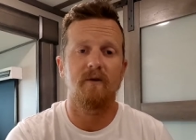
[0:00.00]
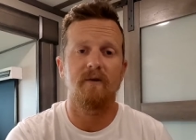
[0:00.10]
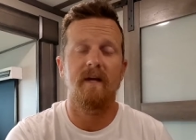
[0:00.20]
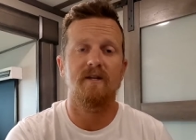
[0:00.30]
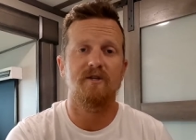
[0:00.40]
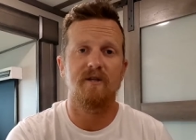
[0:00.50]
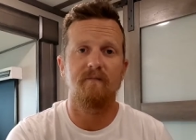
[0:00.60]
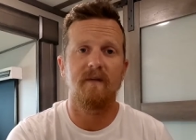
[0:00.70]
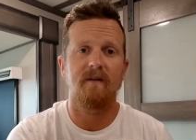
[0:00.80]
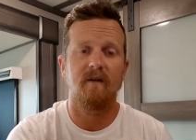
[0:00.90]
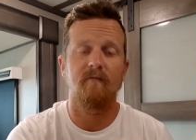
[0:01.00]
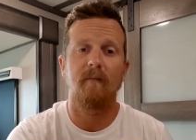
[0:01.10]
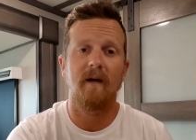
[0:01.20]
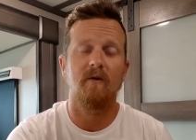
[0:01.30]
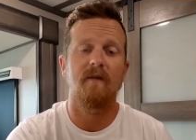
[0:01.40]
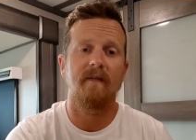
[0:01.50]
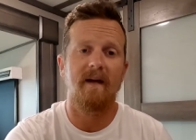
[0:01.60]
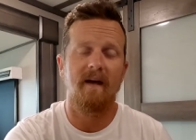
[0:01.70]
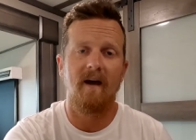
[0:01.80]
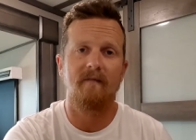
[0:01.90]
your next shipment of mail that
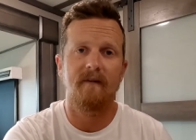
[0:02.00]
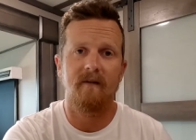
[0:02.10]
they have